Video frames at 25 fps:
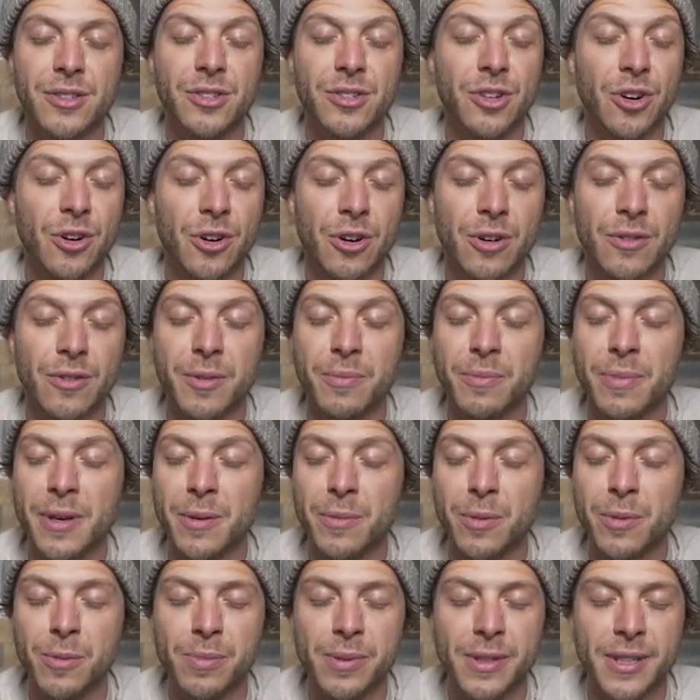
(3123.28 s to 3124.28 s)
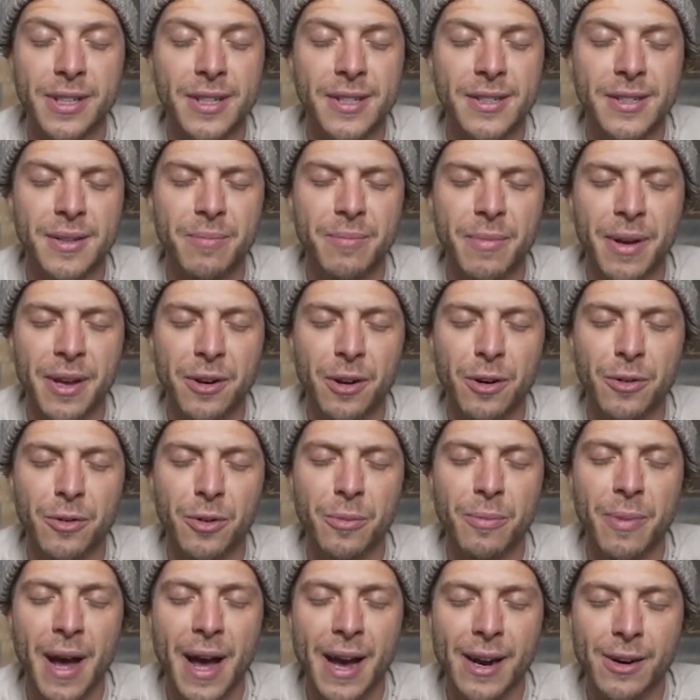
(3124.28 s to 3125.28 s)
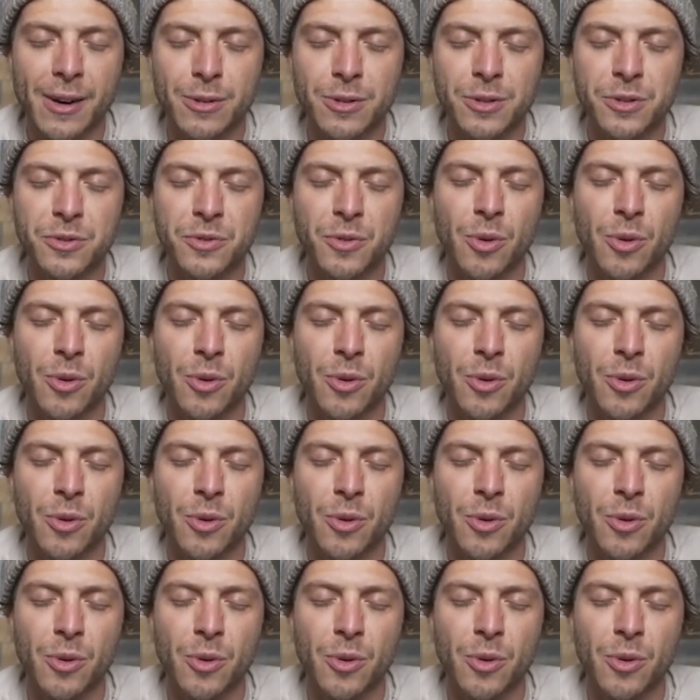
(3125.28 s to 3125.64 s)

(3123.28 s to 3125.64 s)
serve and people please and bend over backwards